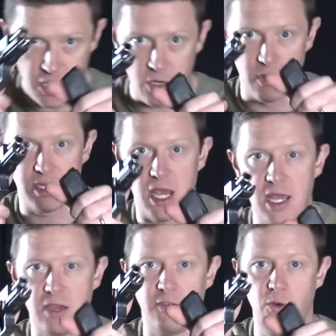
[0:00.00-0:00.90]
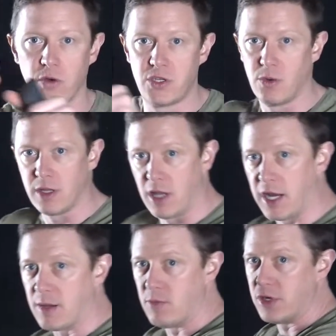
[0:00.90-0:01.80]
that you would take if you were doing
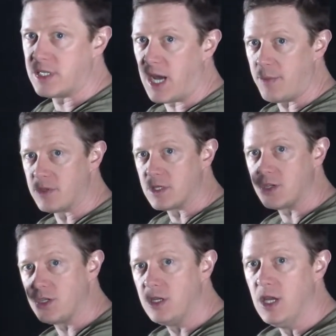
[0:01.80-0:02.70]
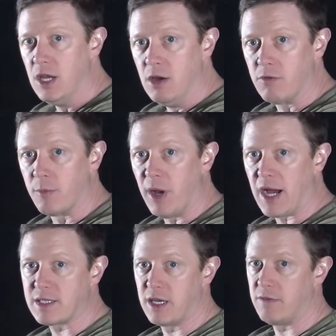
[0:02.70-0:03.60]
like a Muay Thai position for
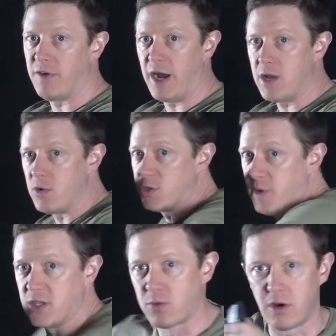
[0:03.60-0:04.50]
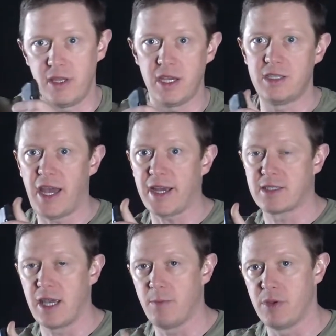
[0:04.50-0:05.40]
boxing and fighting, which means we're in the
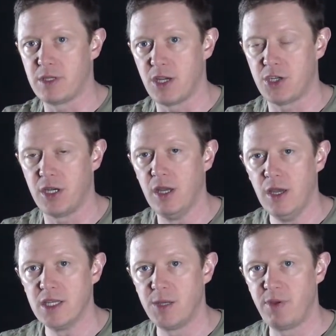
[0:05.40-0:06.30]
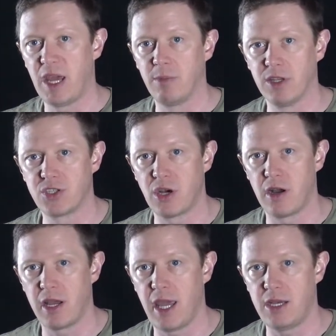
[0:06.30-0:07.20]
exact same position to be able to
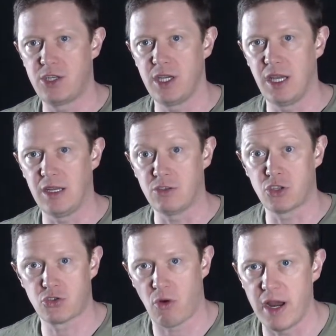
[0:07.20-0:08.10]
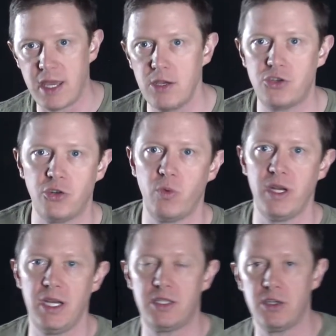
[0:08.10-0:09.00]
start engaging in striking should
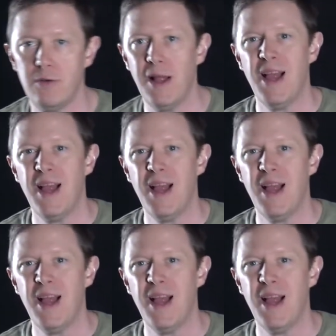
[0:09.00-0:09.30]
we need to.